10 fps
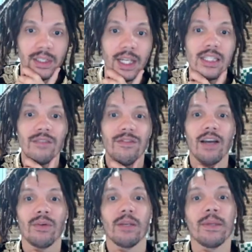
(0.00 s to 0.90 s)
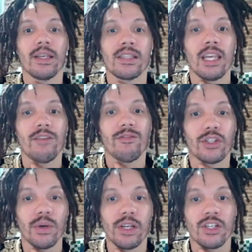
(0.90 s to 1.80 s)
Knight c5 would have been a safer
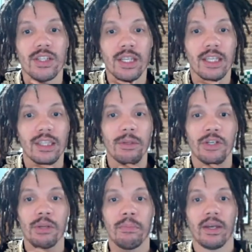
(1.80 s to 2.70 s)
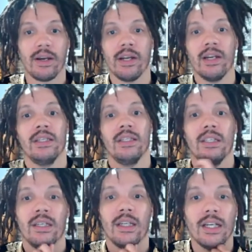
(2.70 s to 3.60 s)
choice just to get the bishop pair.
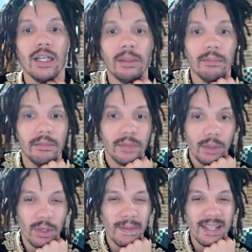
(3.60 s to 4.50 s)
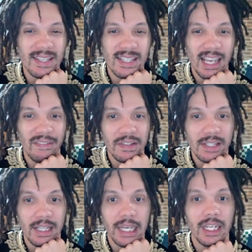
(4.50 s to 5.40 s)
It would have been a safe
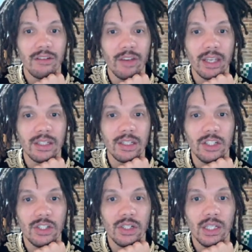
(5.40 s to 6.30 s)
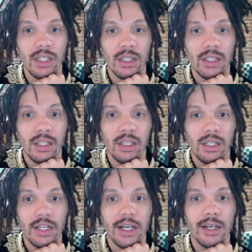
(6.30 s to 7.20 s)
slight advantage.
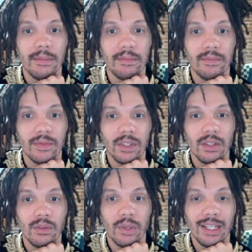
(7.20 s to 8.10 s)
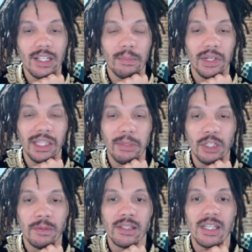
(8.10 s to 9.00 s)
Um, what I did putting the
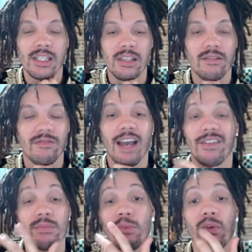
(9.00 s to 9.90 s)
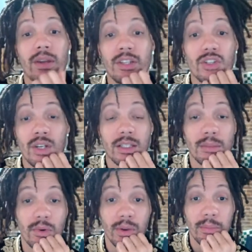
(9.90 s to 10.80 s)
bishop on c5 is it's
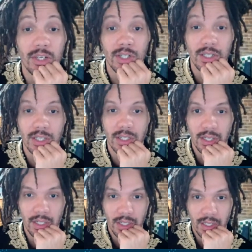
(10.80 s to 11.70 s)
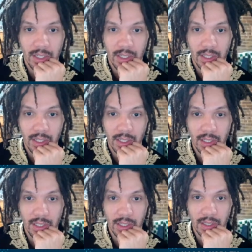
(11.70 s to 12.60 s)
strictly more ambitious.
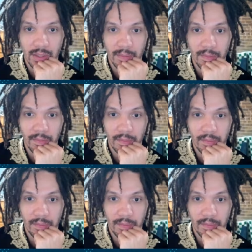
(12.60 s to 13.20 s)
Um,